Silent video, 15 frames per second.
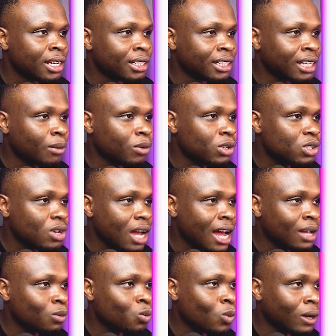Then I want to
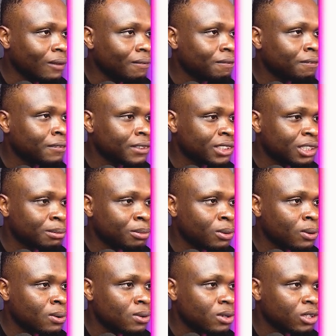add one
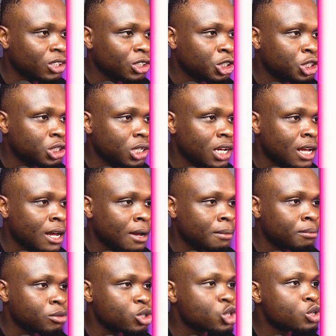visible
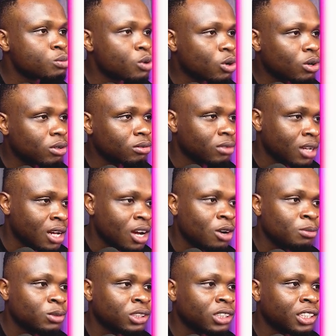smoke. I
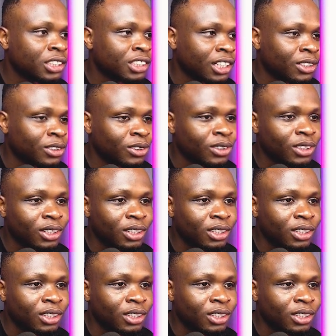almost said shadow.